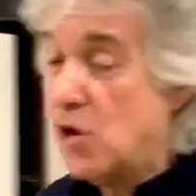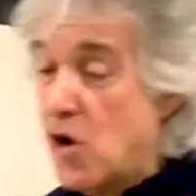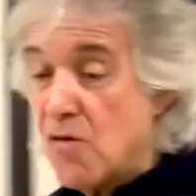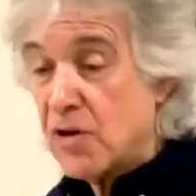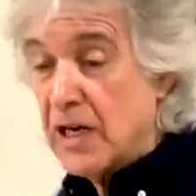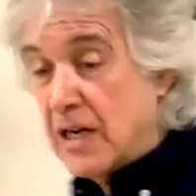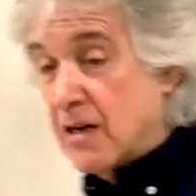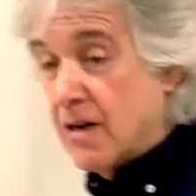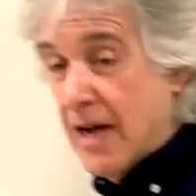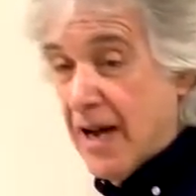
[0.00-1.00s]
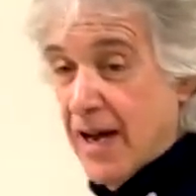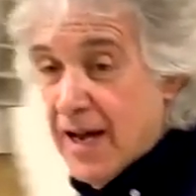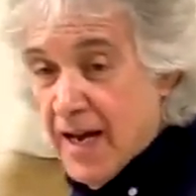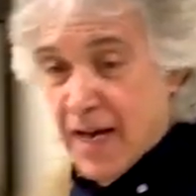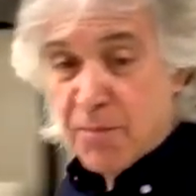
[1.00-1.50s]
look over here
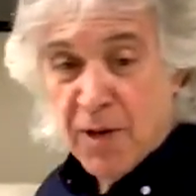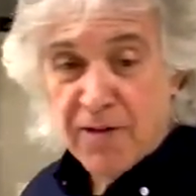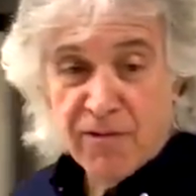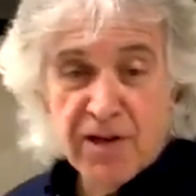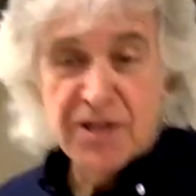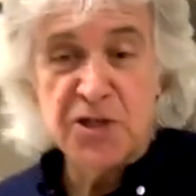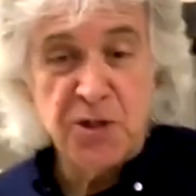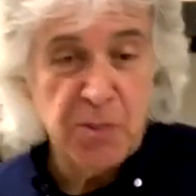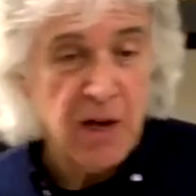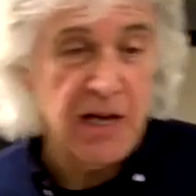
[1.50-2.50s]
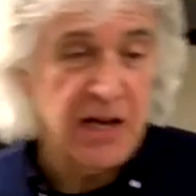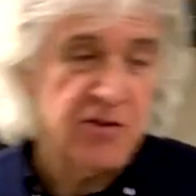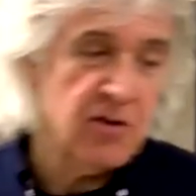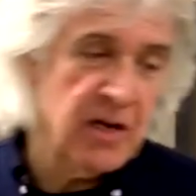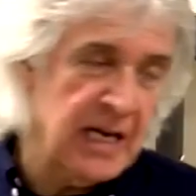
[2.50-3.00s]
at my friends, the
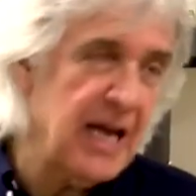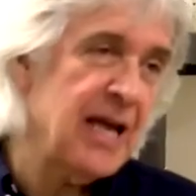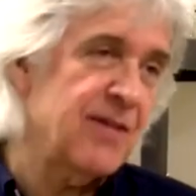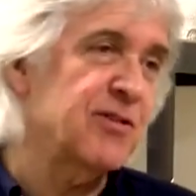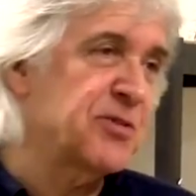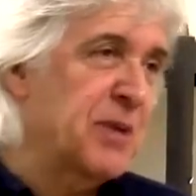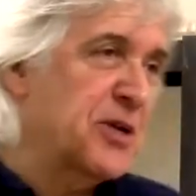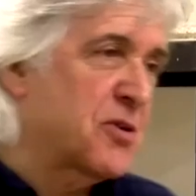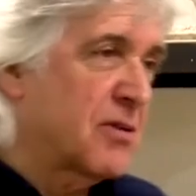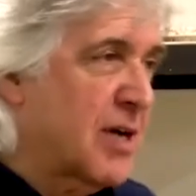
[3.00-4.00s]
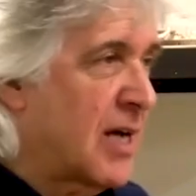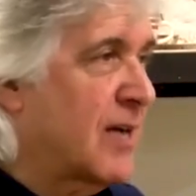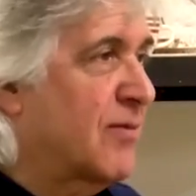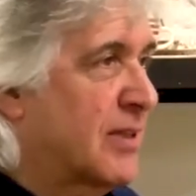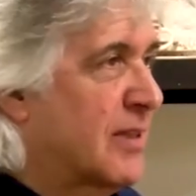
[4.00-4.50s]
polyester, and I have a special kind
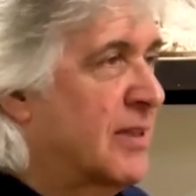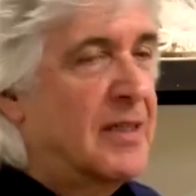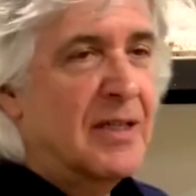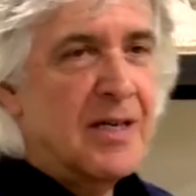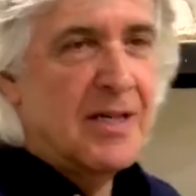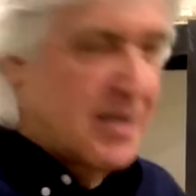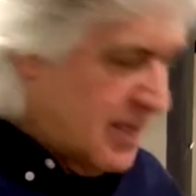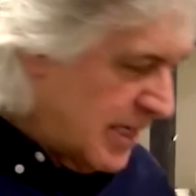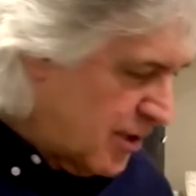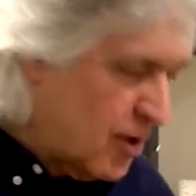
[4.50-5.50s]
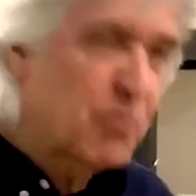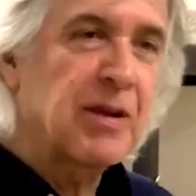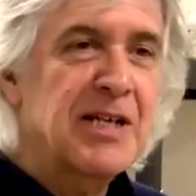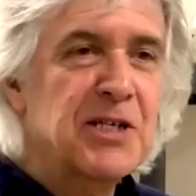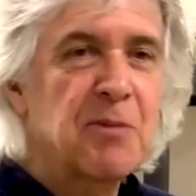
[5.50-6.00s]
of a, I don't know,
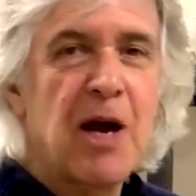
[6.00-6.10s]
place in